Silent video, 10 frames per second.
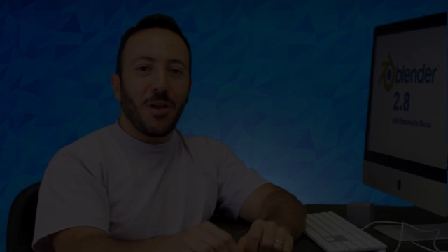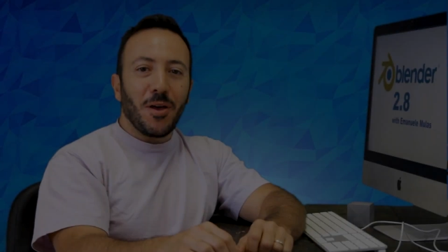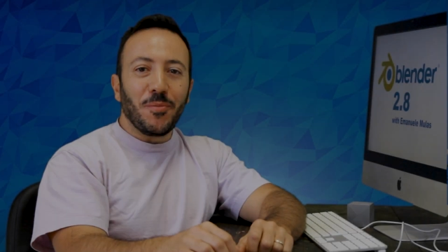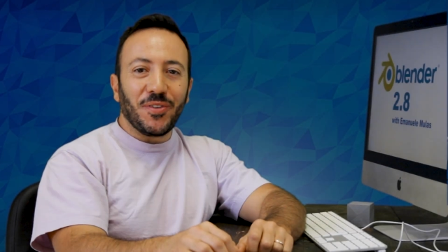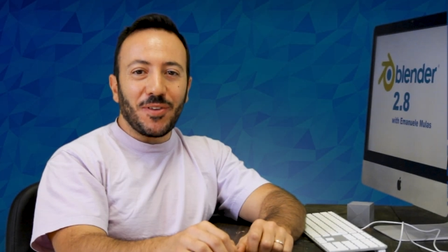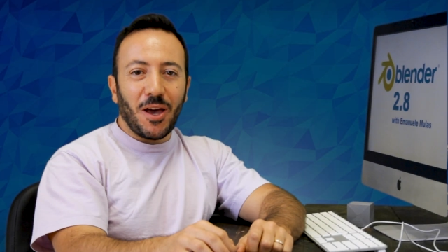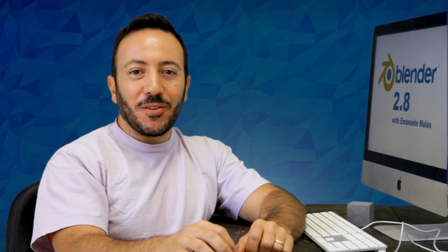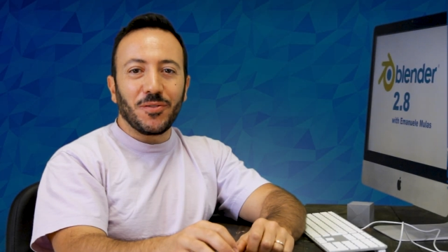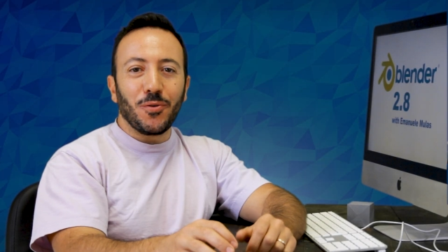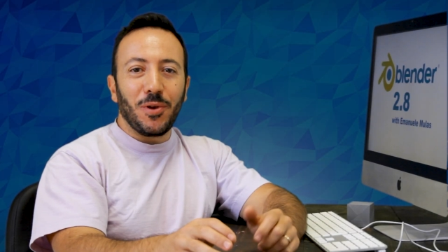
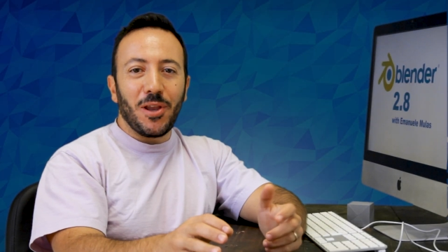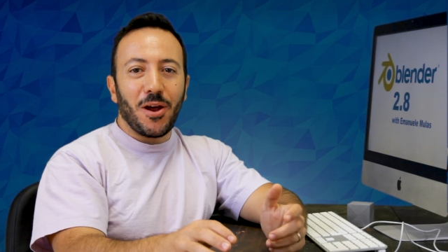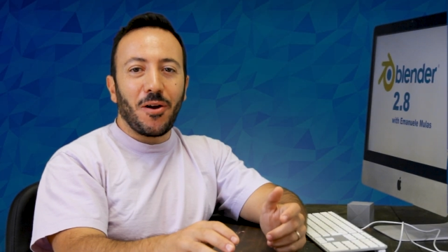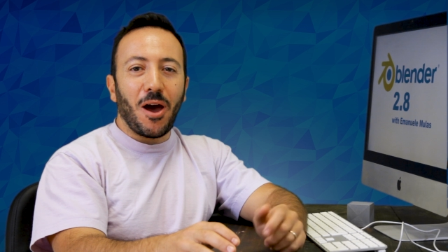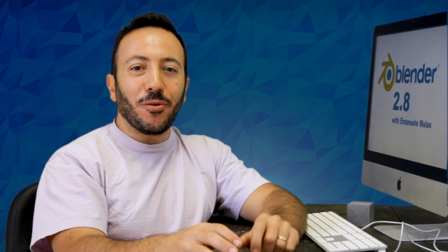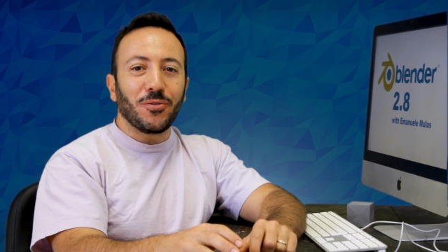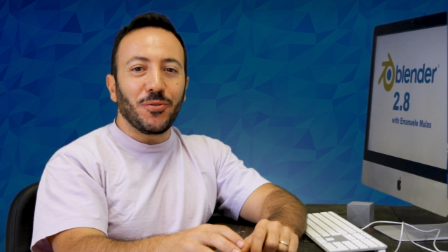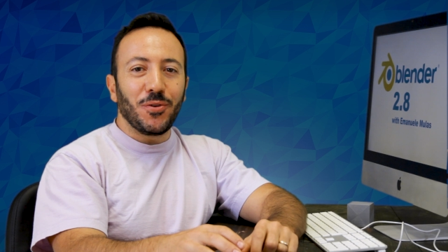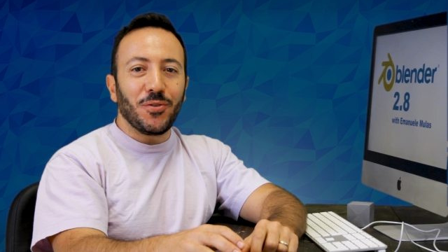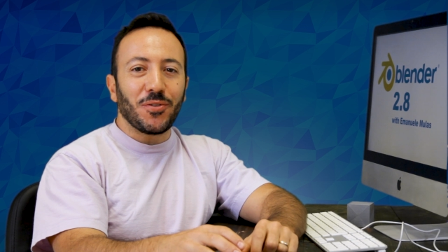Besides, you will learn how to
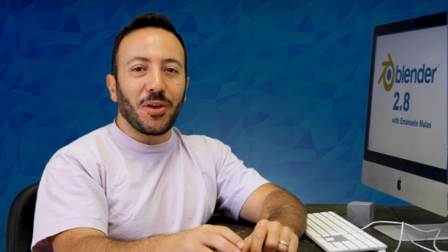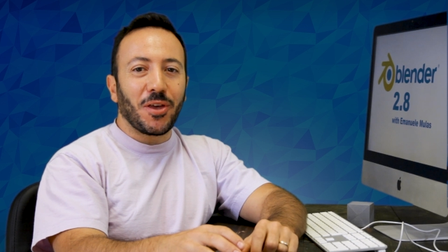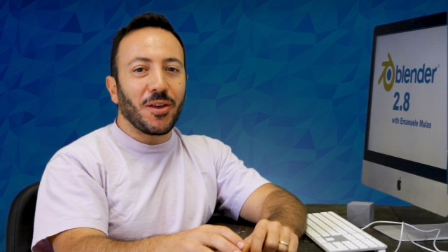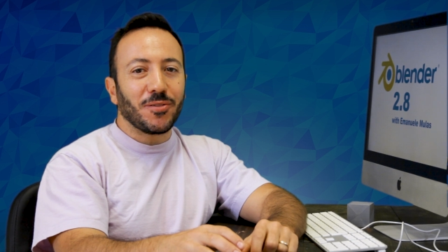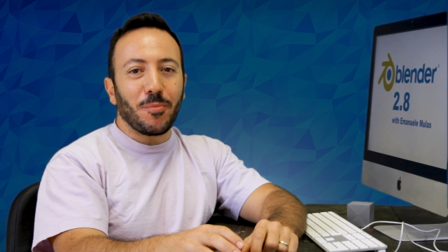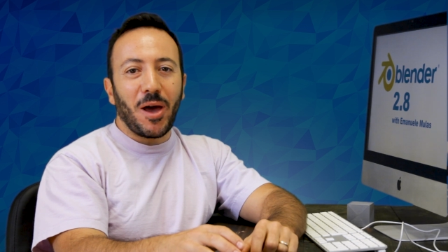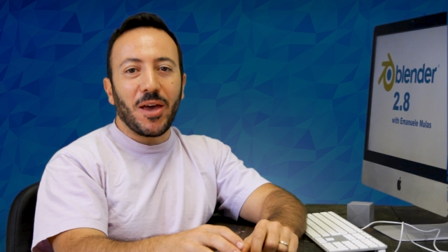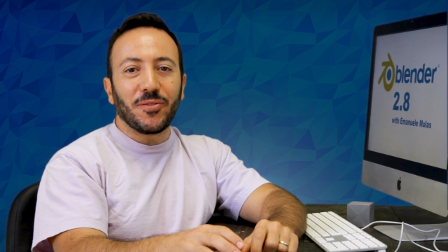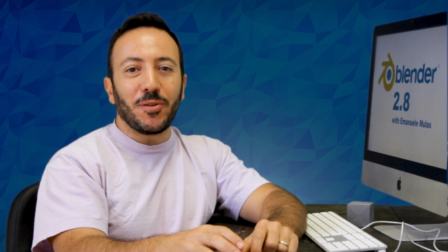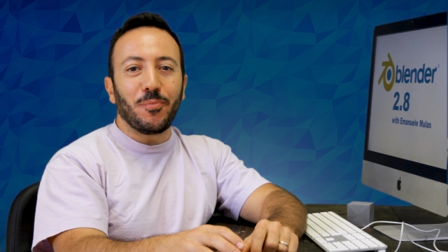use and
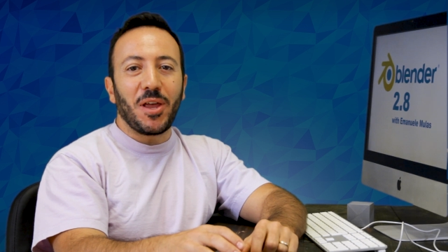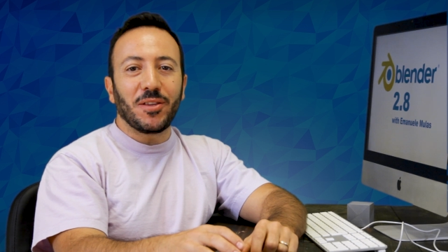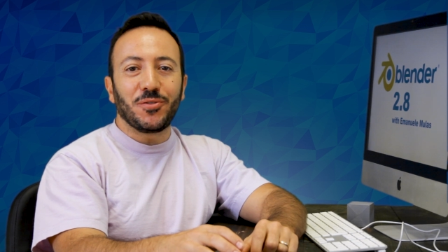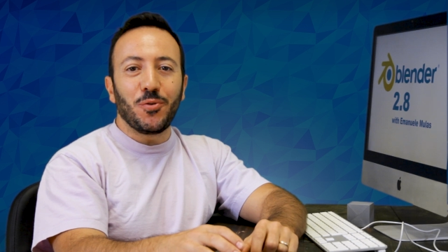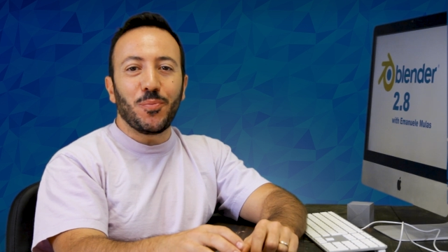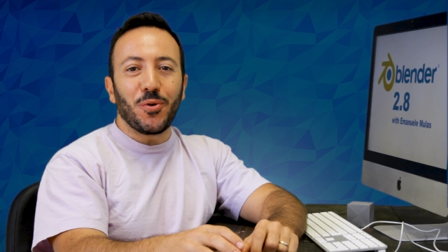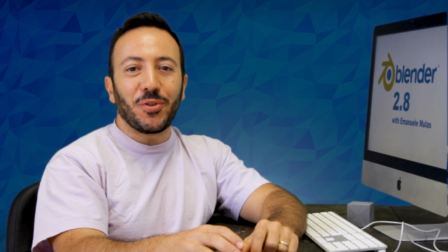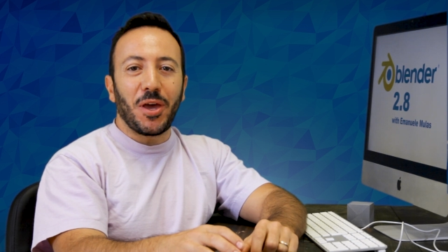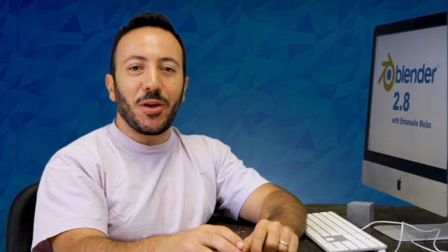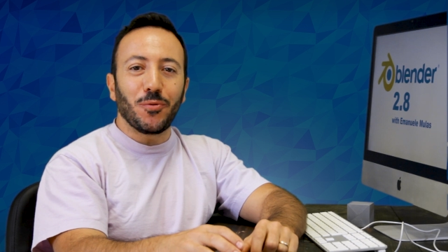customize the Blender
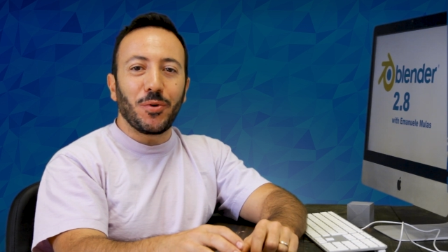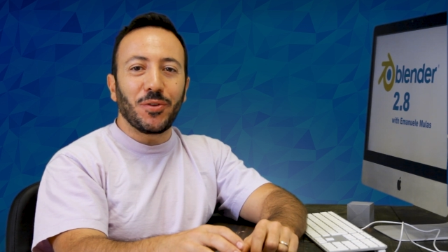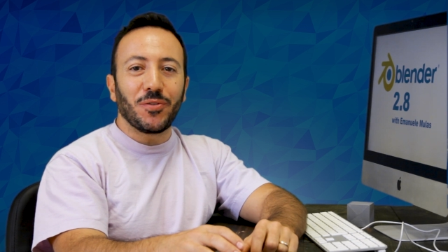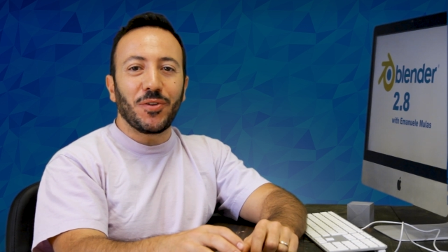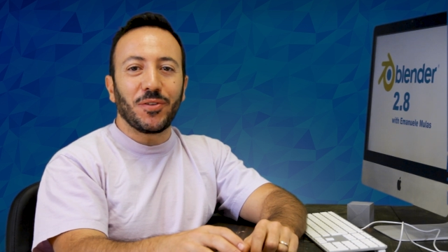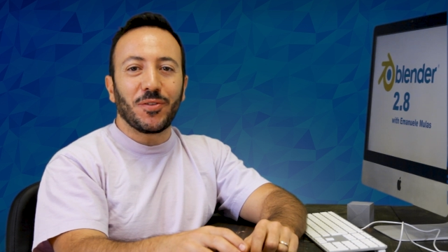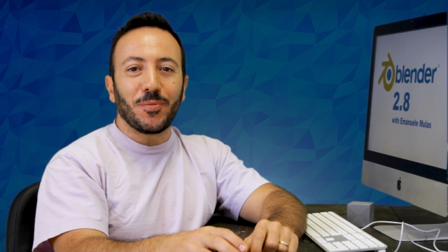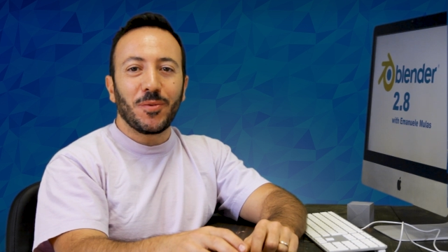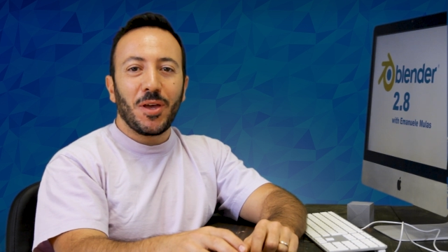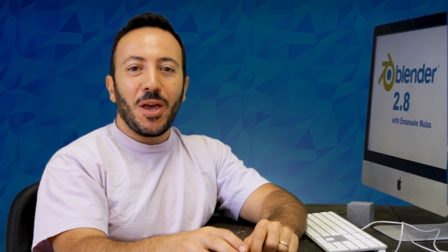2.8 window system
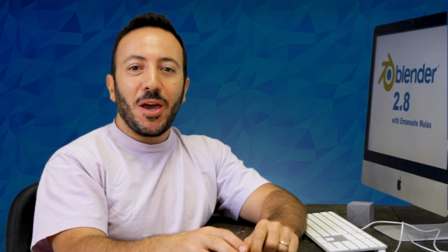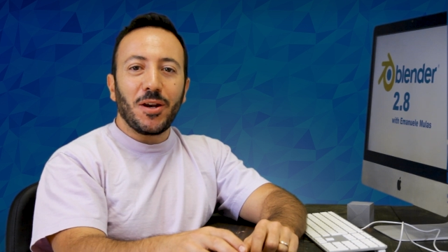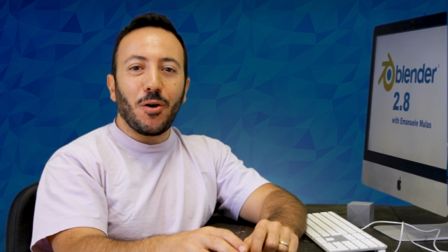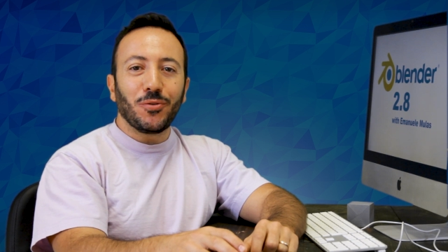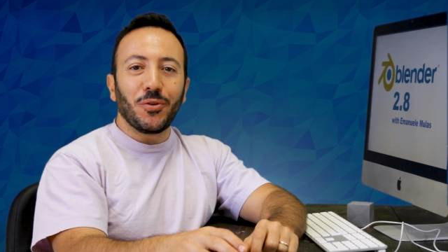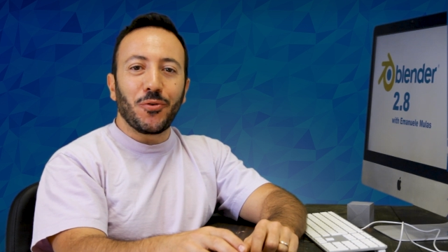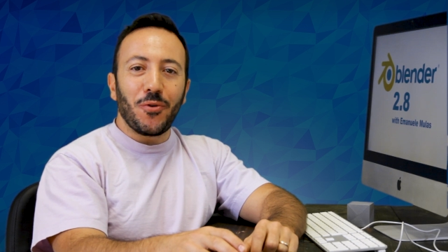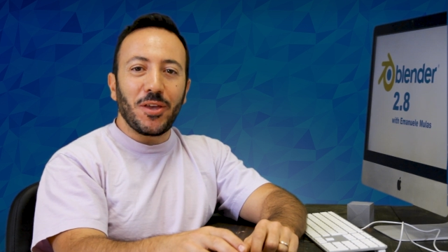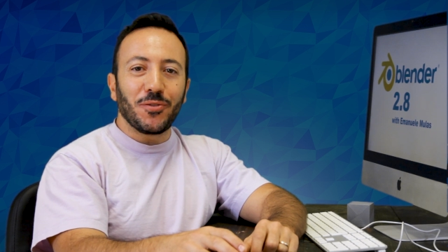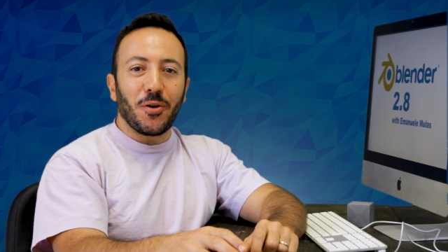and how to
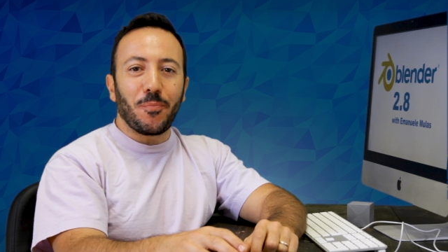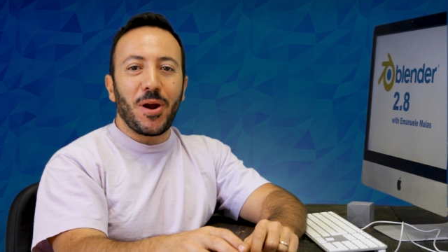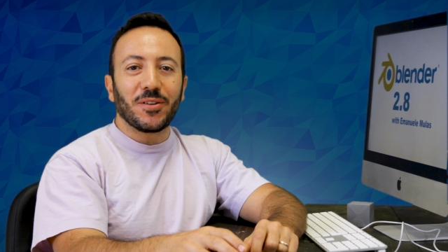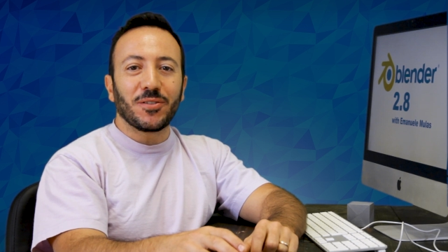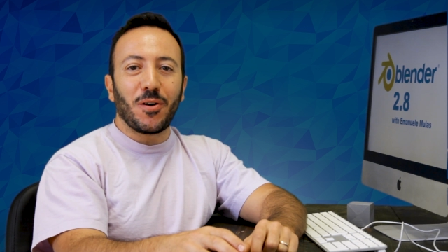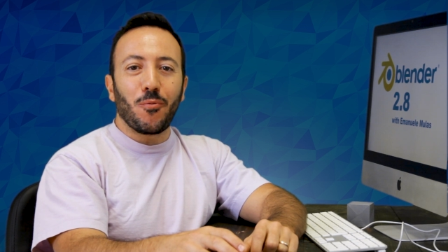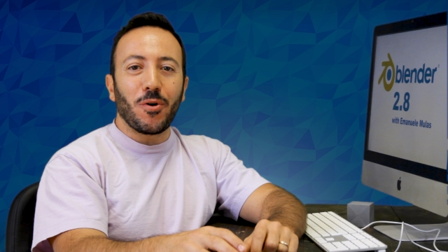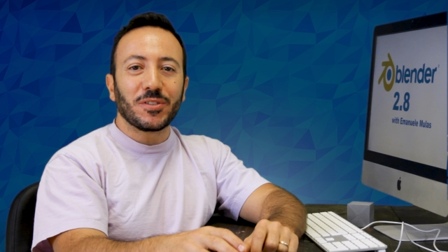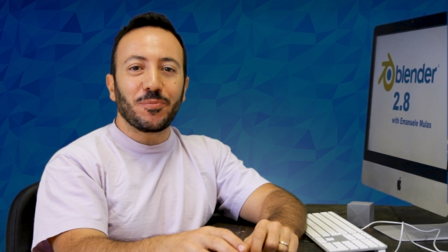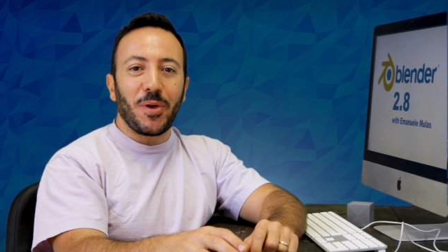create your personal
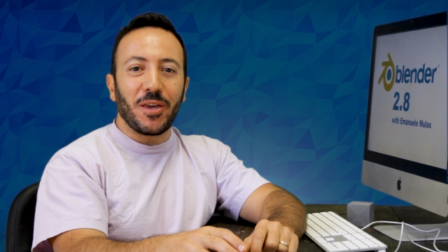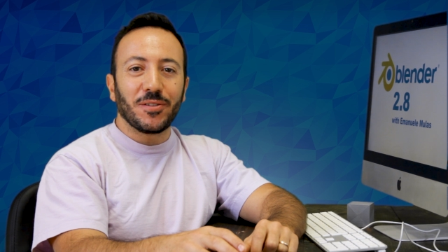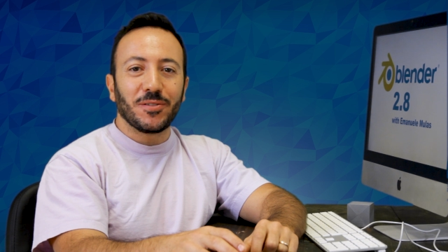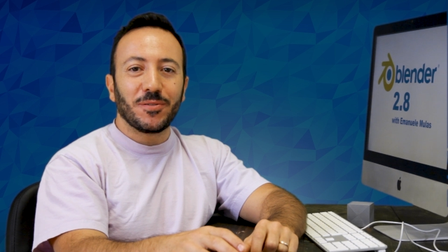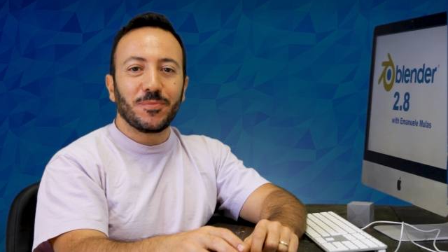workspace.